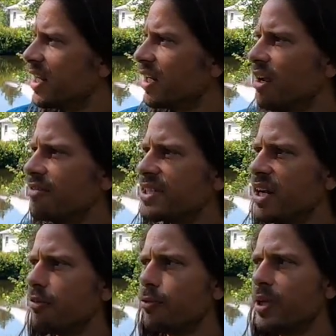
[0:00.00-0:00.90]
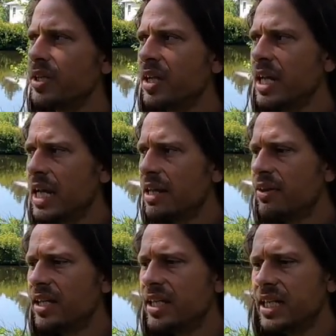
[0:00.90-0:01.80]
love stuff when
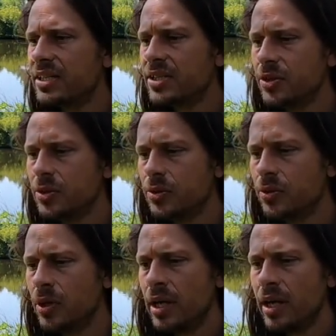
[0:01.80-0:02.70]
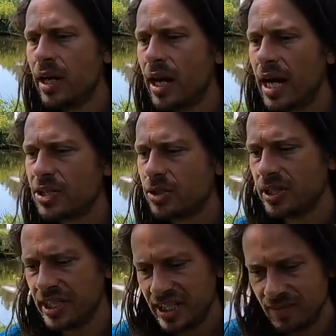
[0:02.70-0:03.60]
they need to
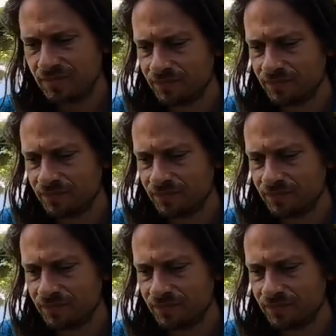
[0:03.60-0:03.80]
actually